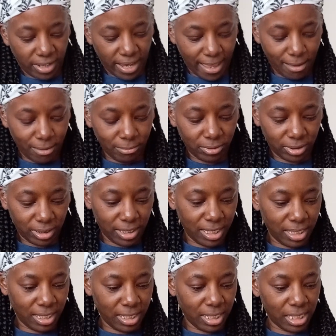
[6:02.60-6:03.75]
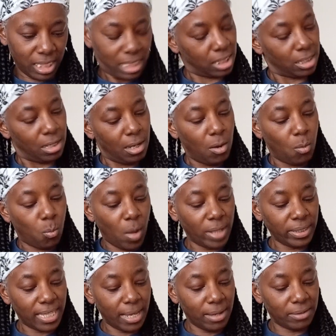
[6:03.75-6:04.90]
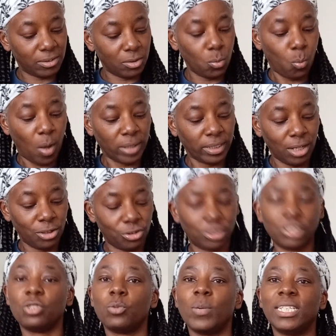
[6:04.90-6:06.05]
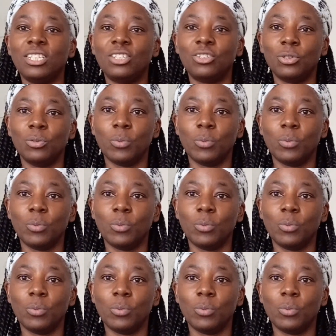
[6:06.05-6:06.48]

count is one thousand one hundred twenty-two